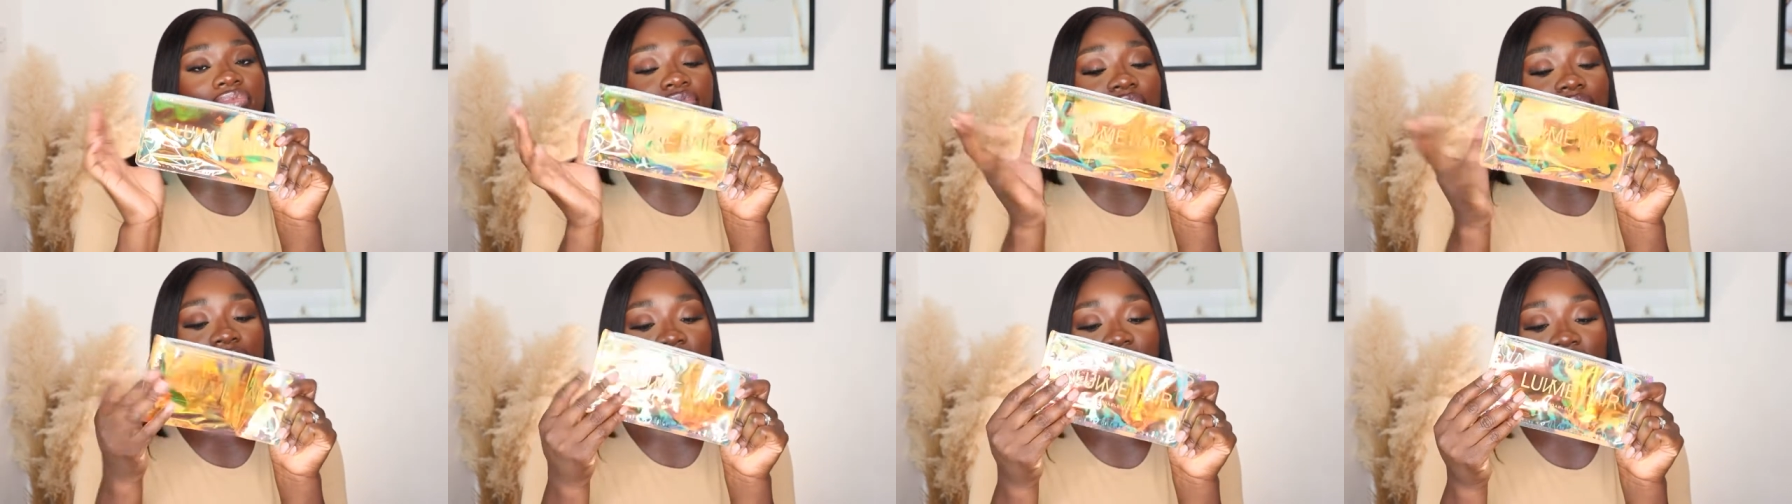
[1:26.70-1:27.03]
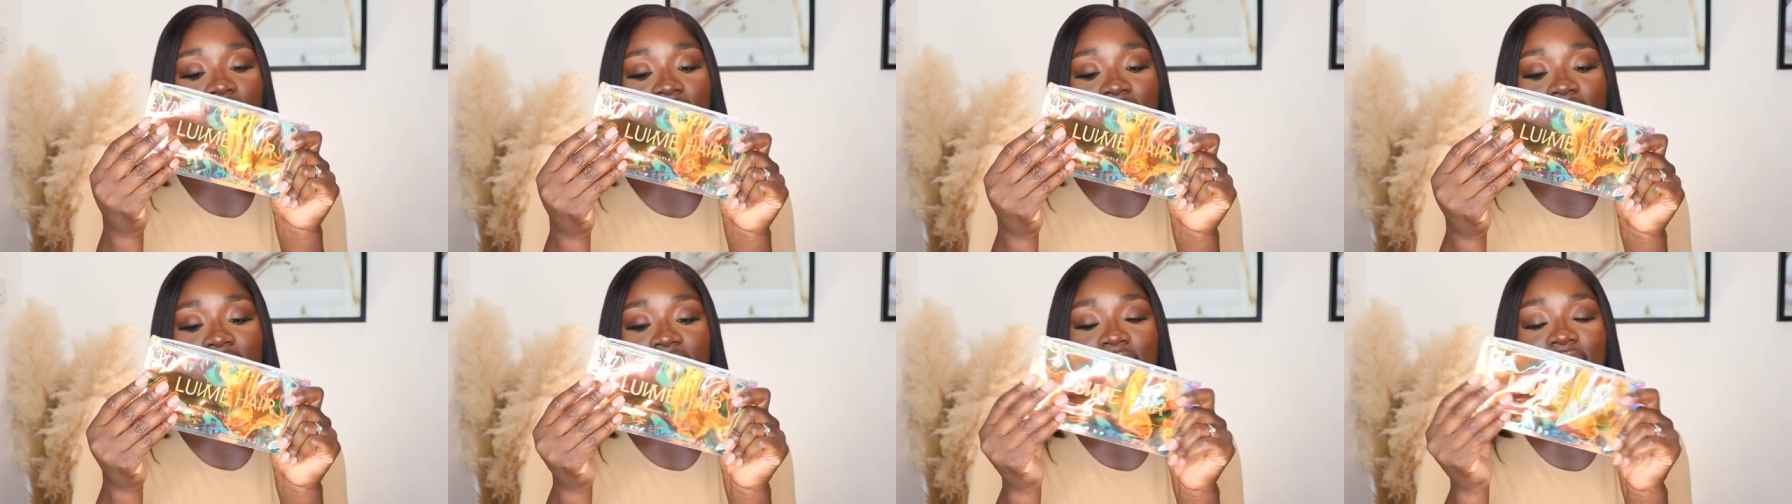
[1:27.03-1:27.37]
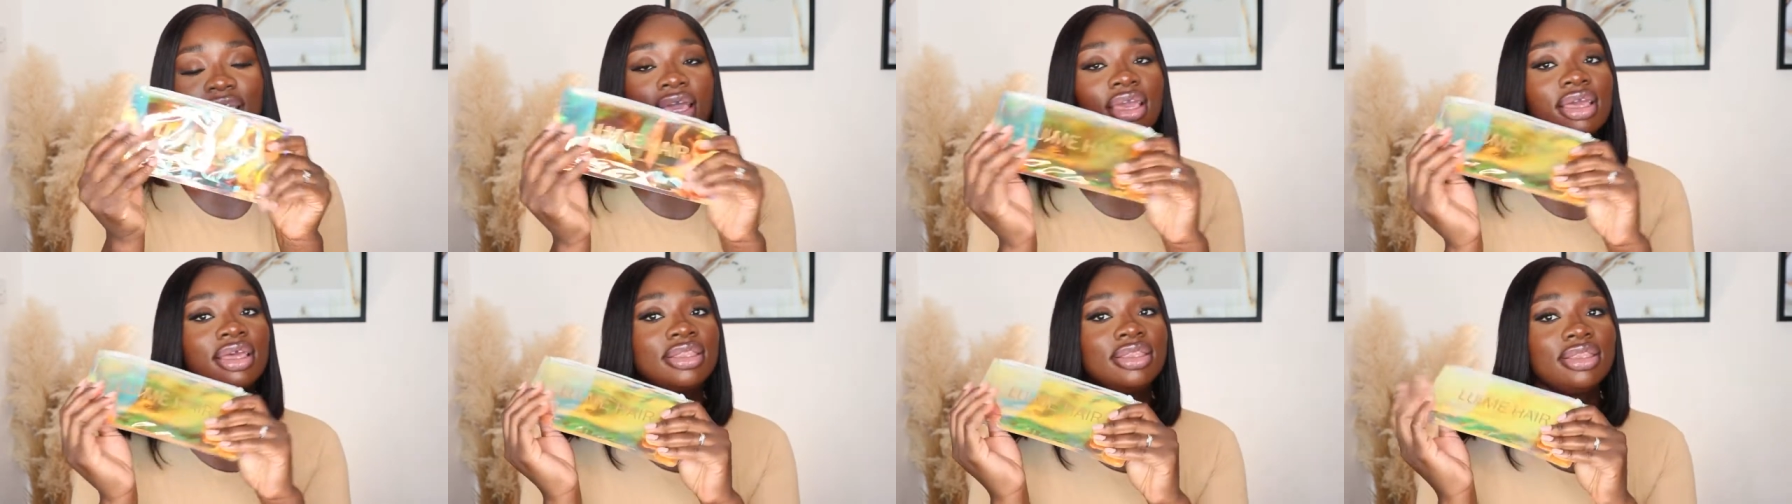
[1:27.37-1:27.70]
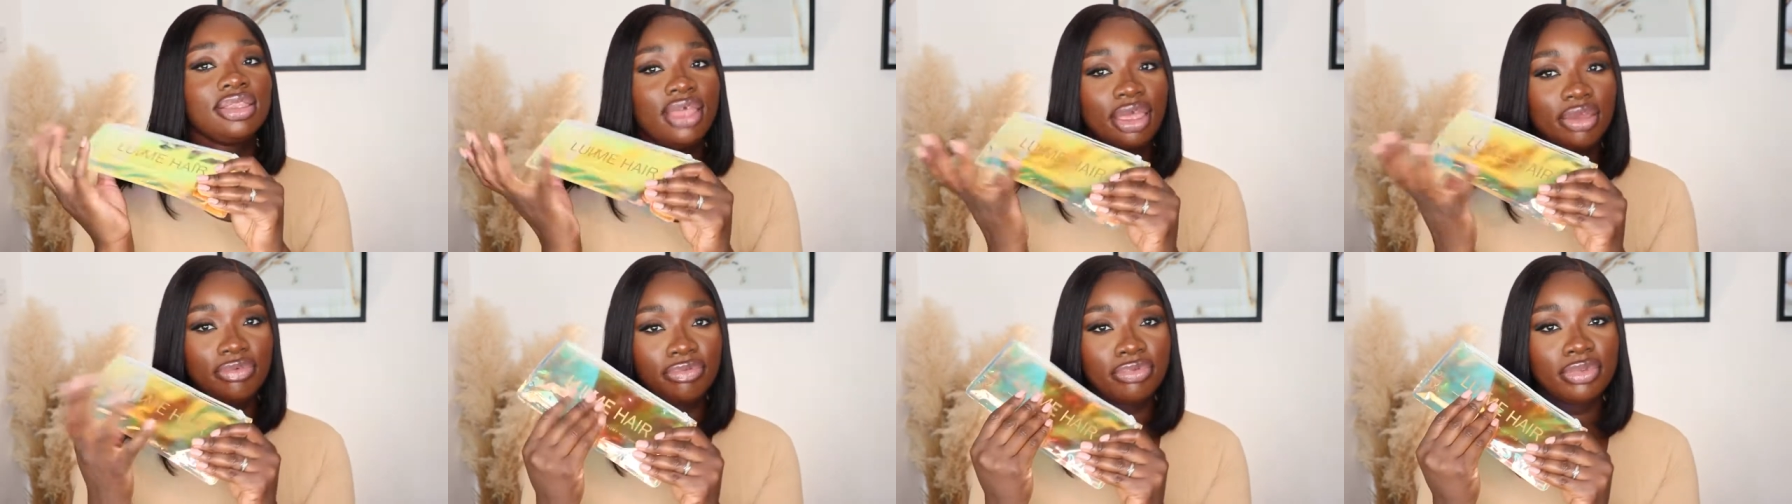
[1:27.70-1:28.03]
this
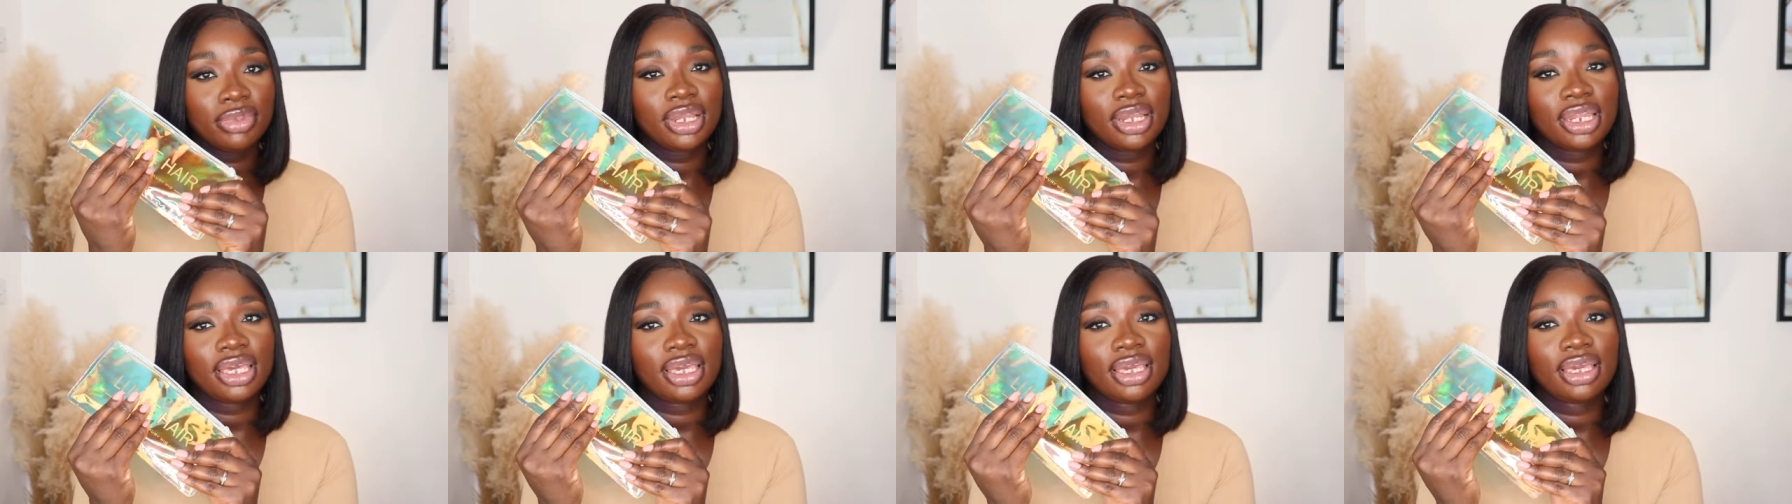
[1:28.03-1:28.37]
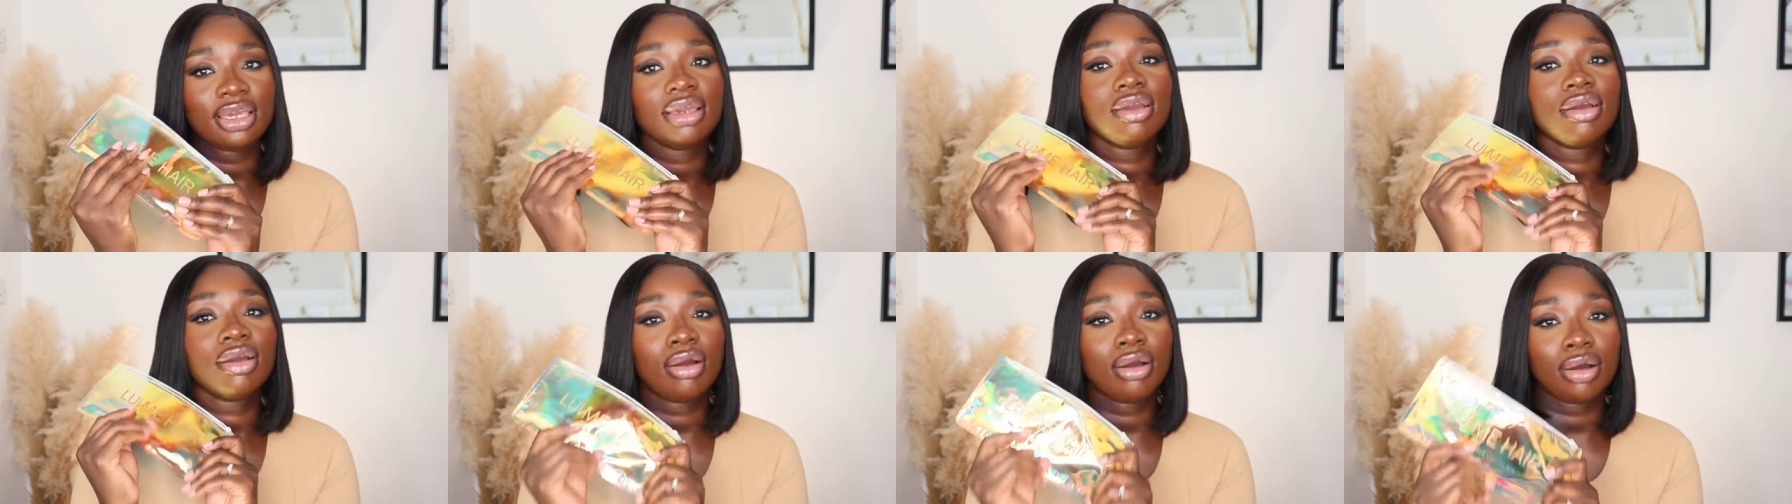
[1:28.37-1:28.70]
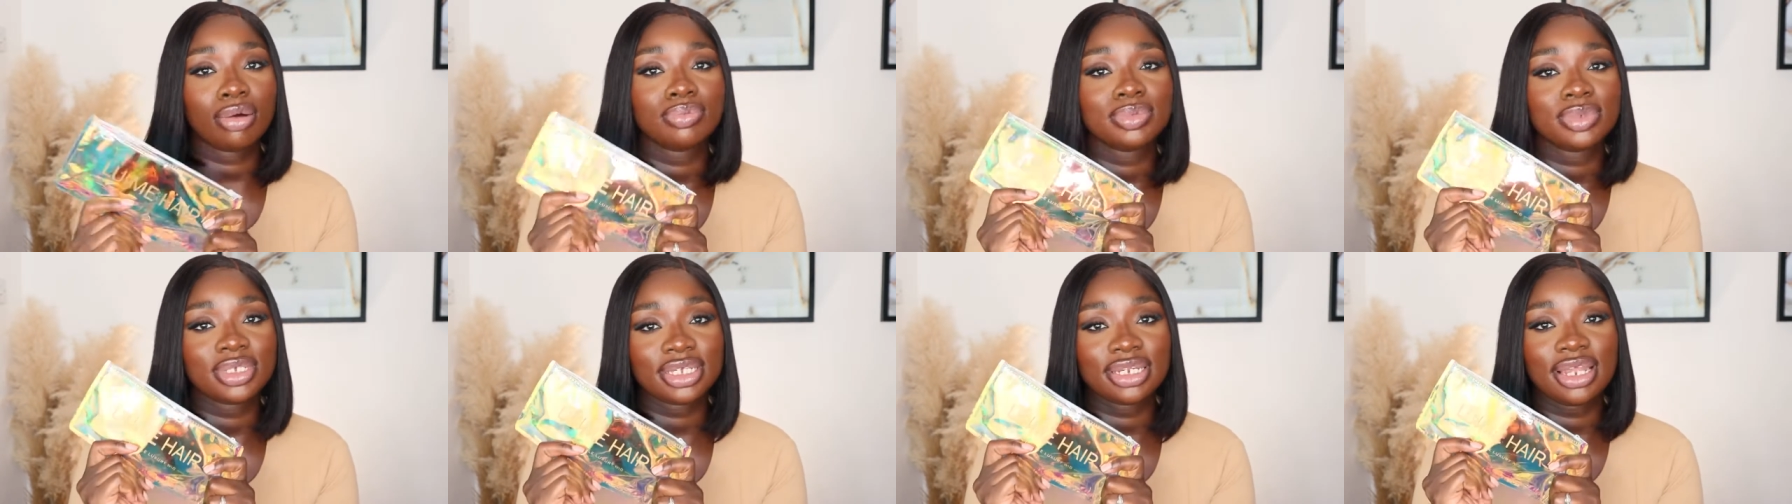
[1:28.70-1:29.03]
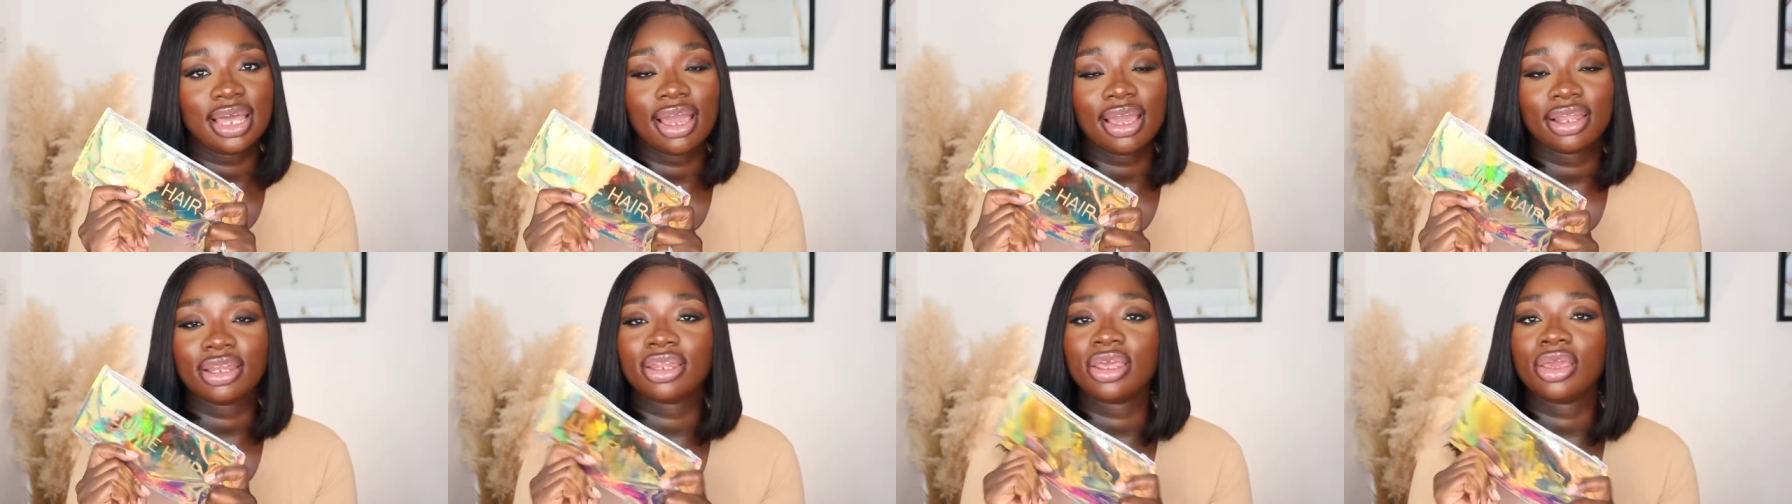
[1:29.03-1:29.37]
definitely comes in
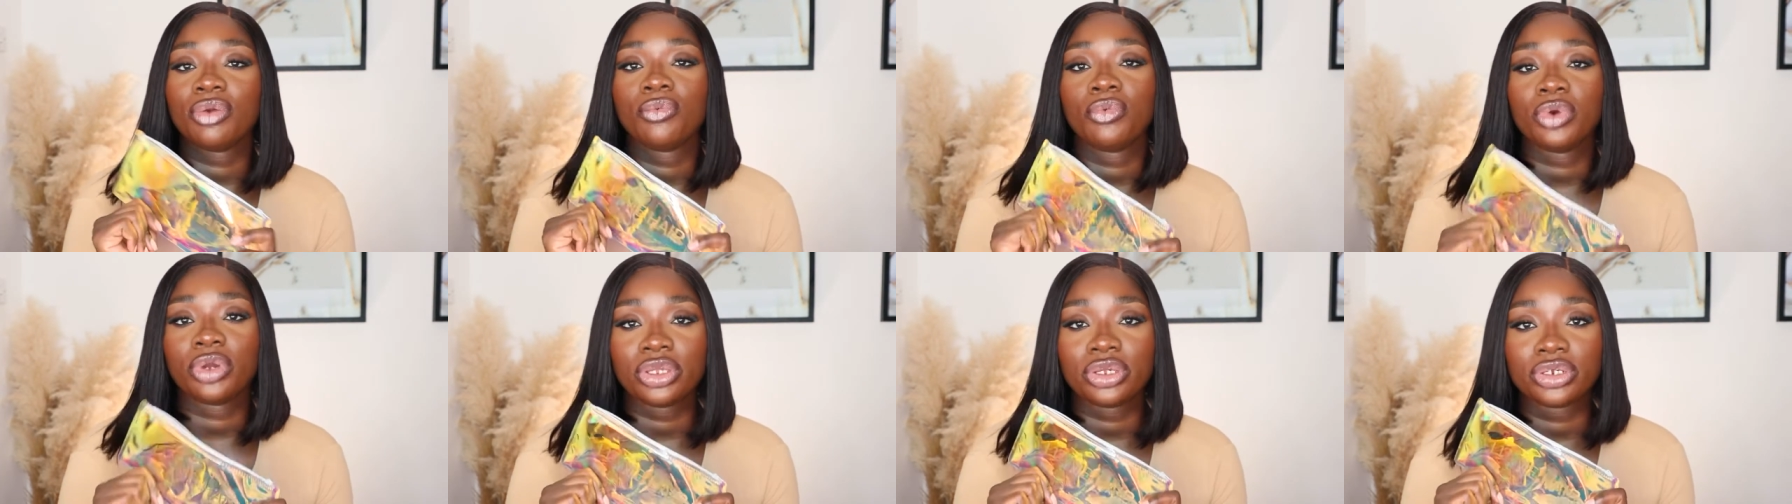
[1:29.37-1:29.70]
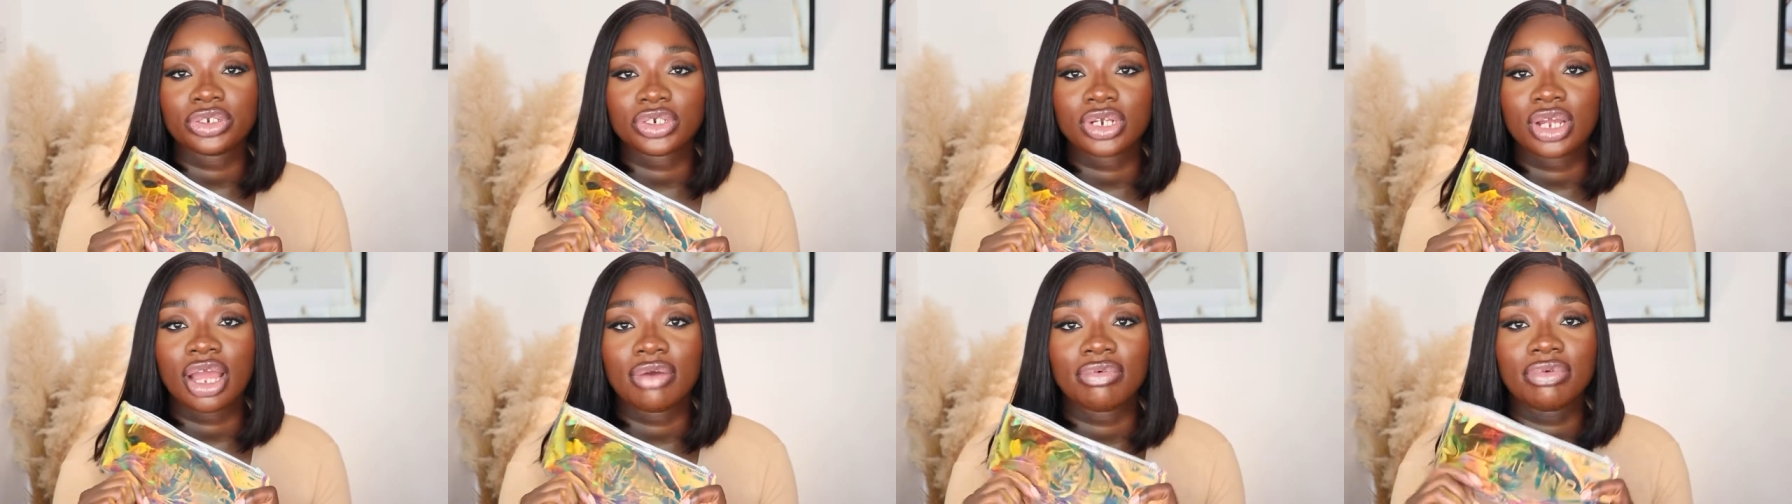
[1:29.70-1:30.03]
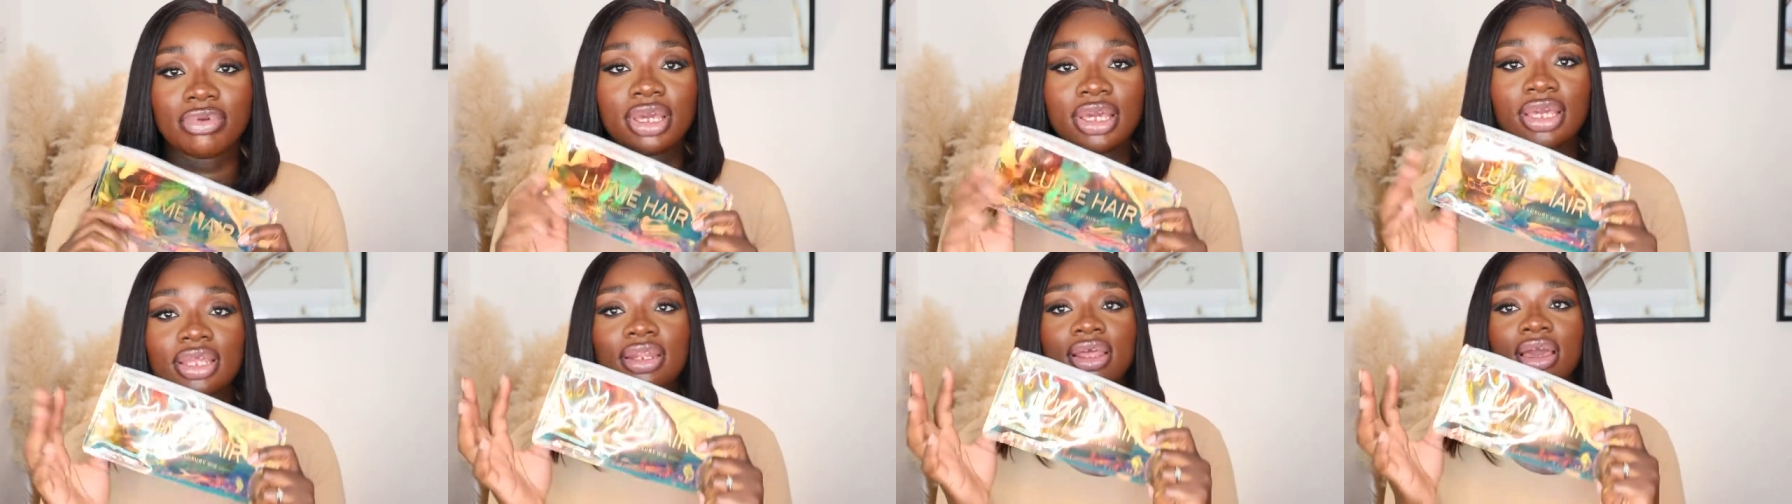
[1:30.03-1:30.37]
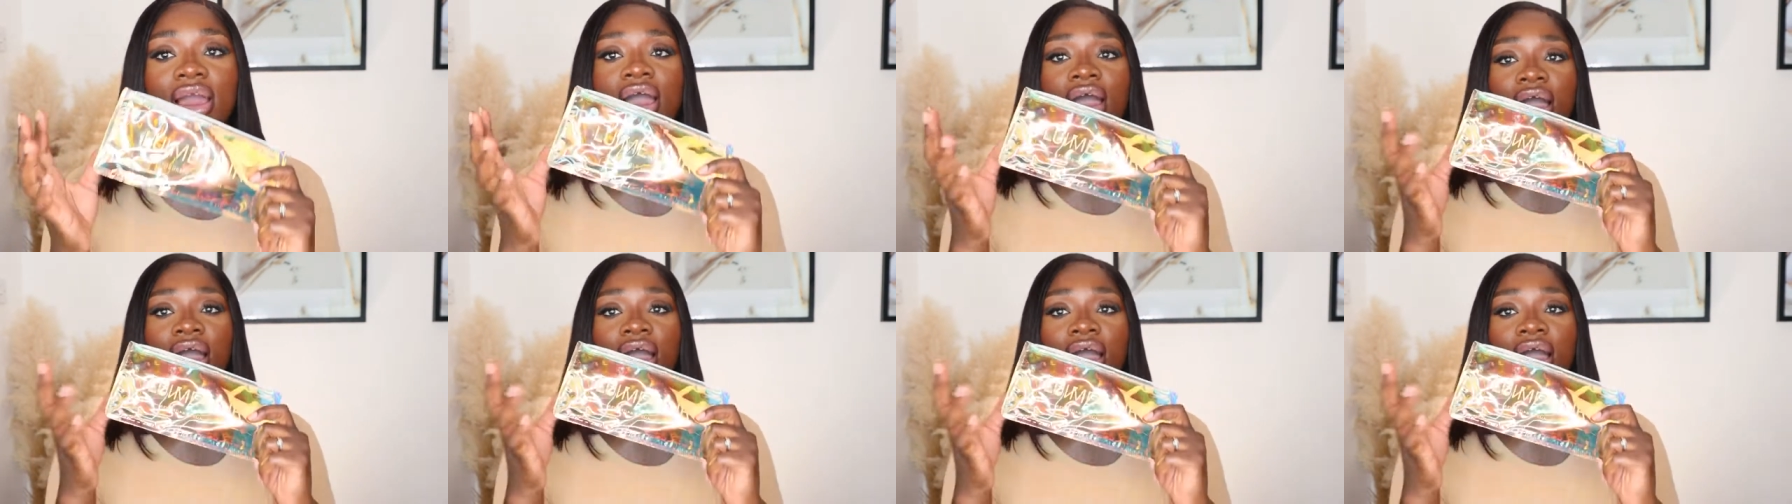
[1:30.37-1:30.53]
handy when you're traveling.